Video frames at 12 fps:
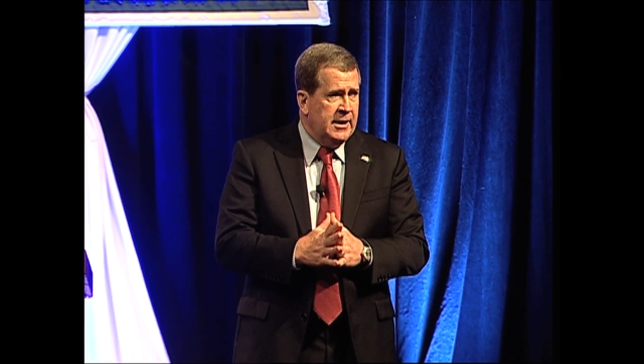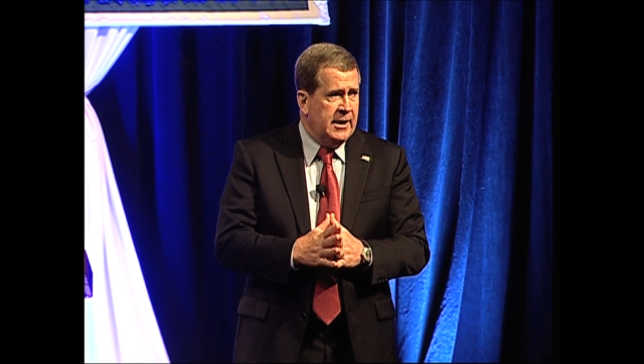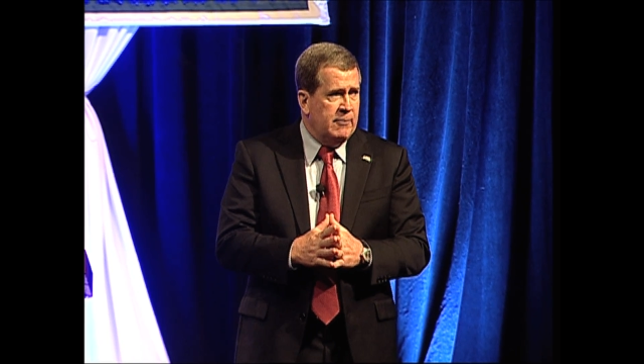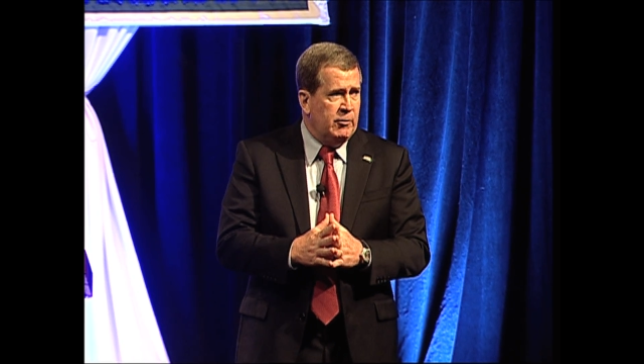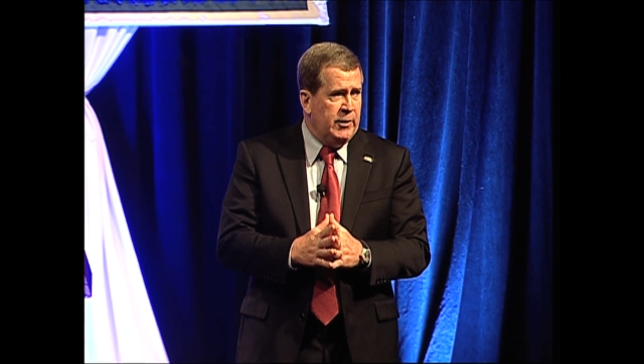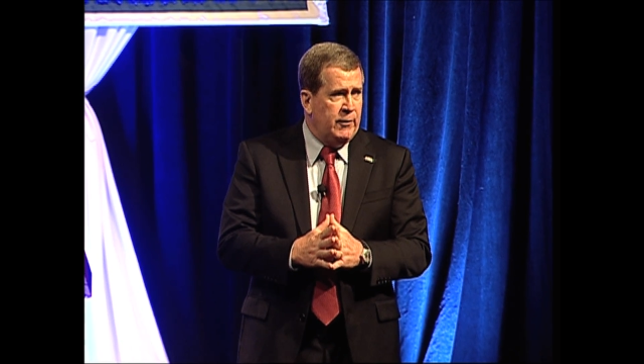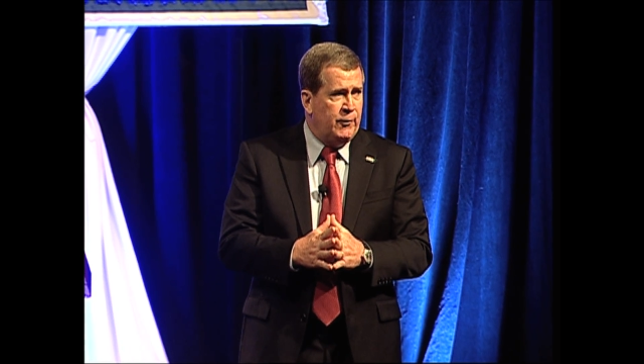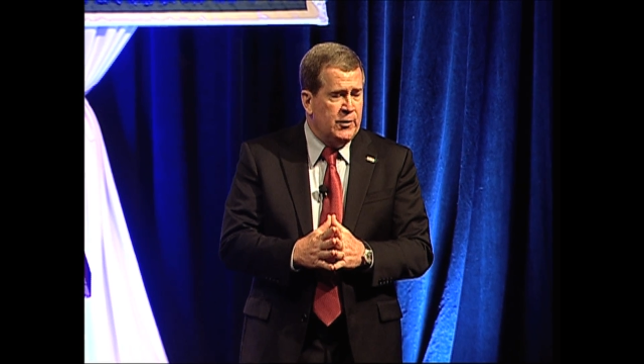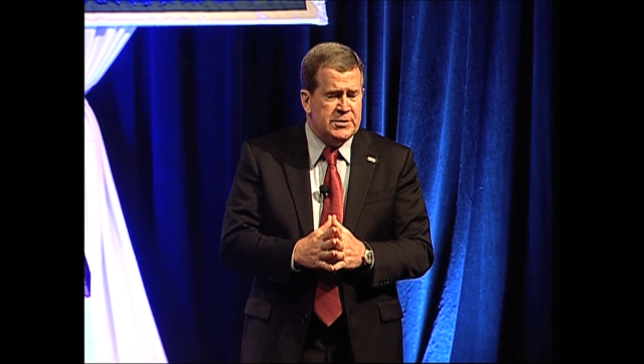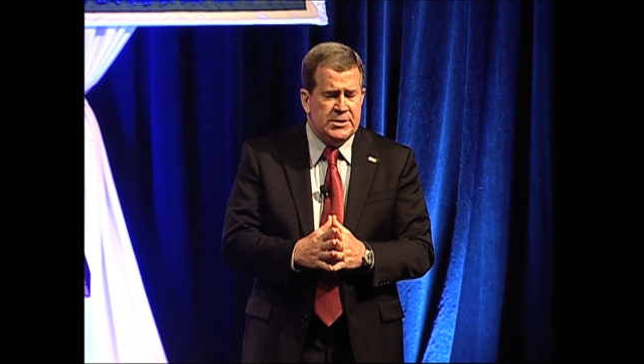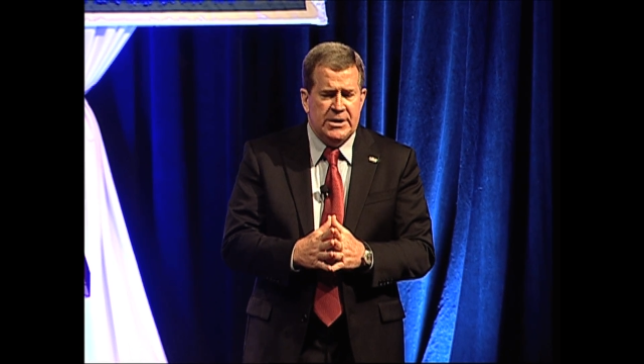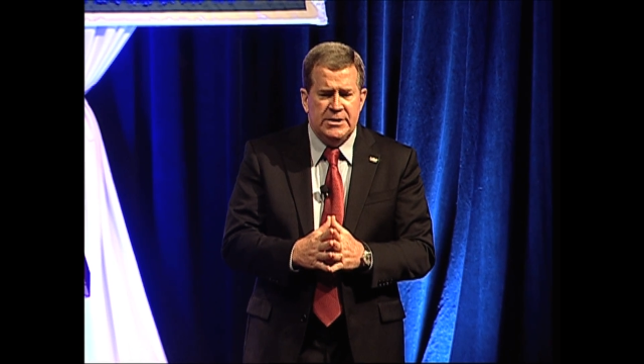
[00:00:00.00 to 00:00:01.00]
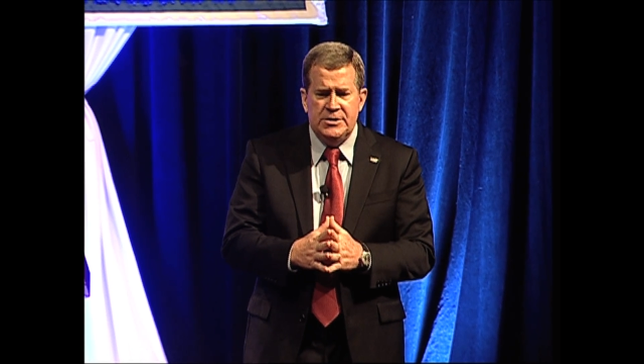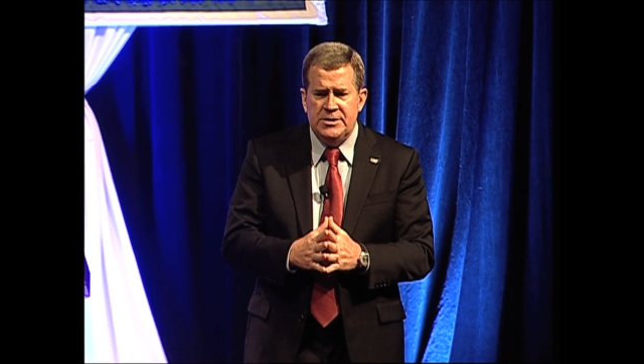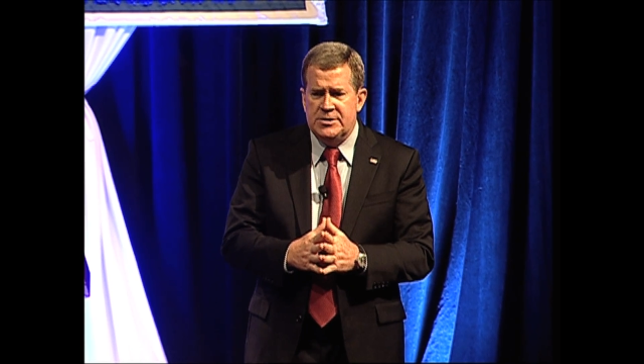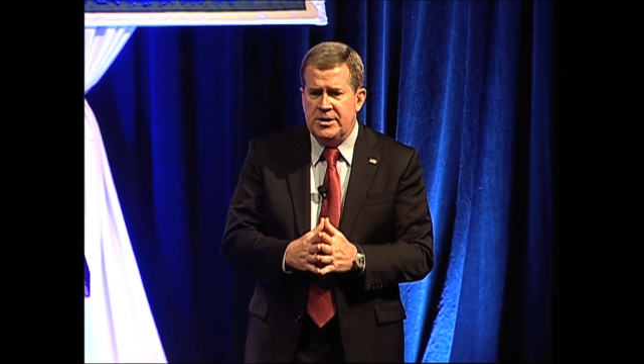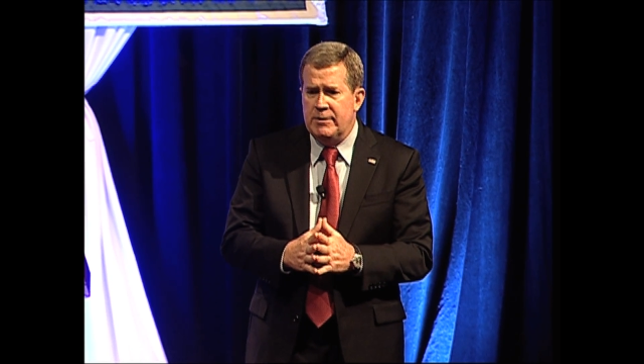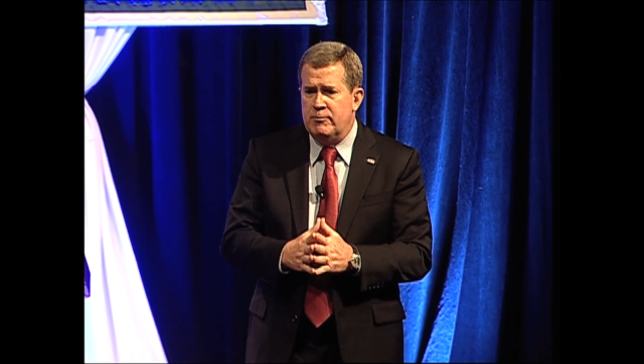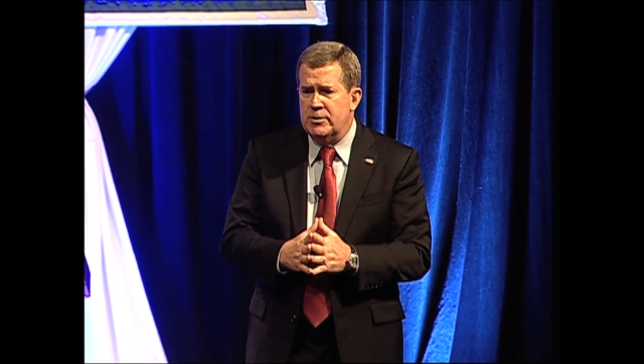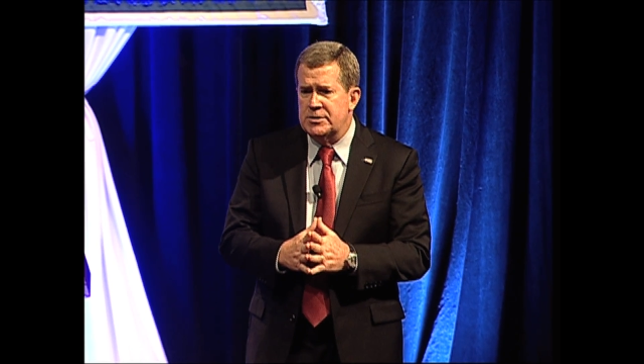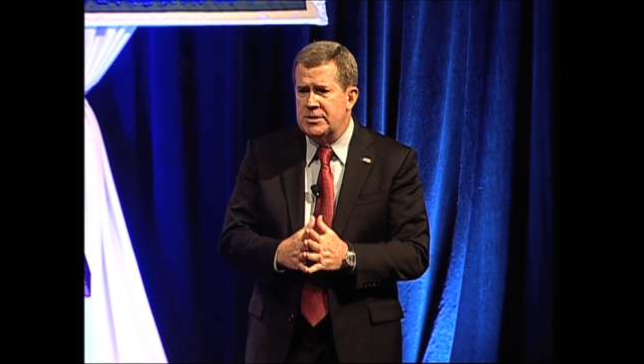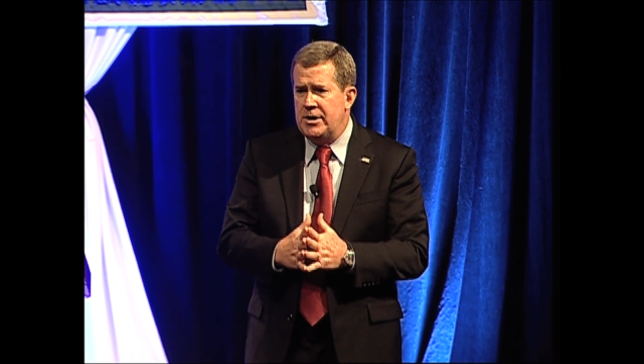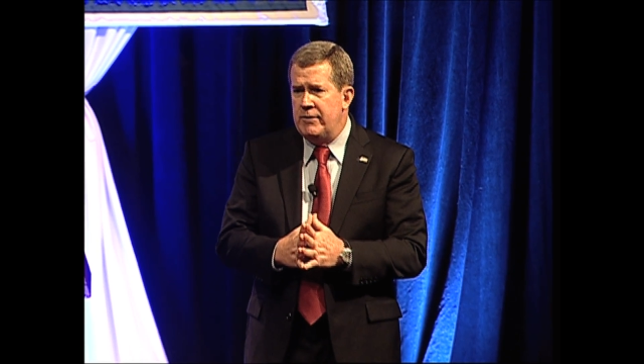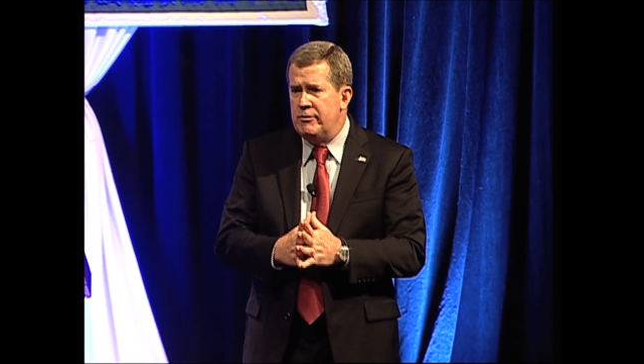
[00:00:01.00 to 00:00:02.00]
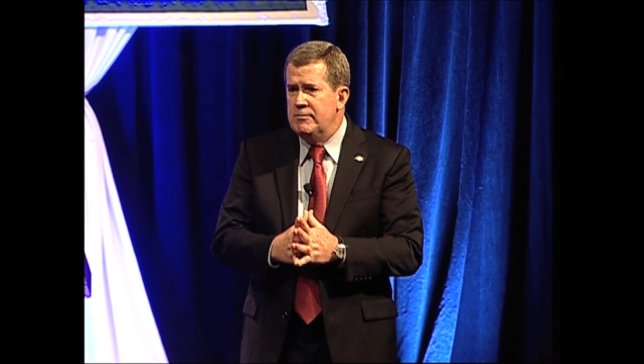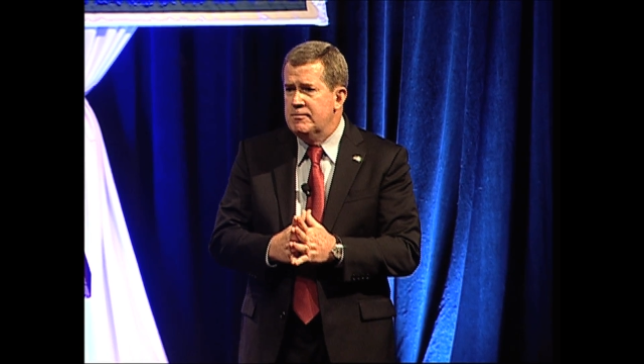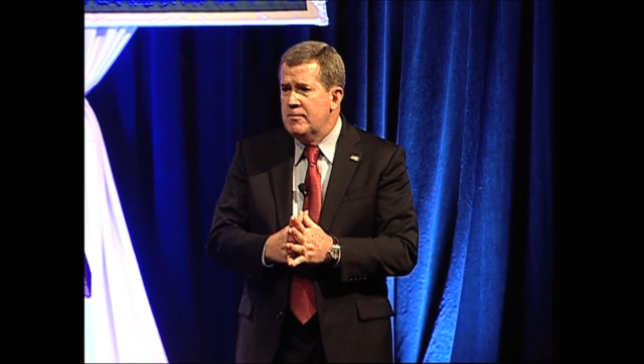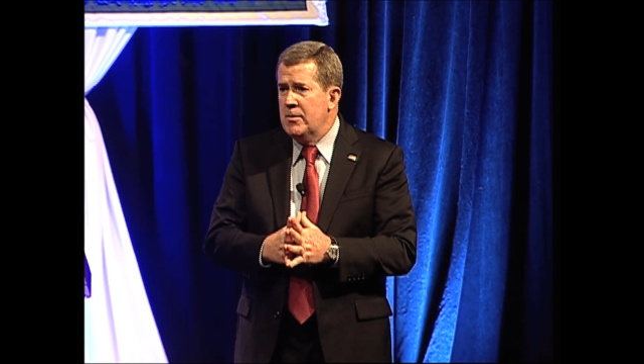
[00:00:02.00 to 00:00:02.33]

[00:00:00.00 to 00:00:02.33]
And one of the first things he said was, Kevin,